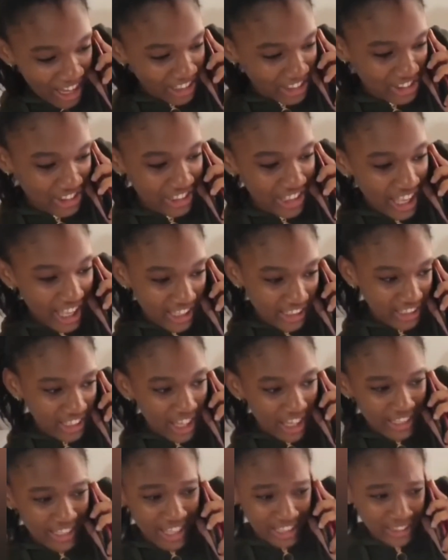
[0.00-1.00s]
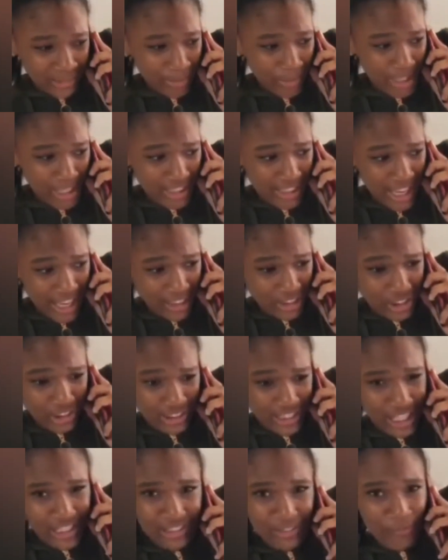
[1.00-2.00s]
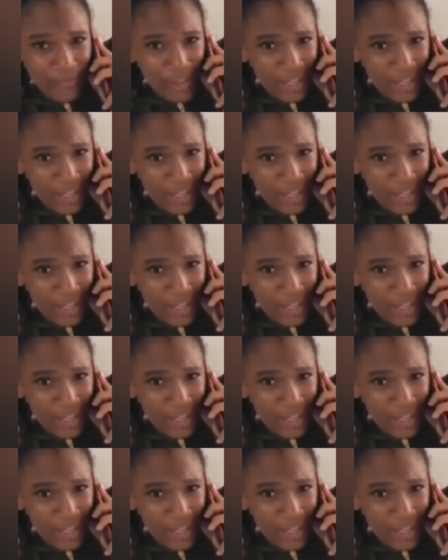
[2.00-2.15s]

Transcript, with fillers: and then next minute I just start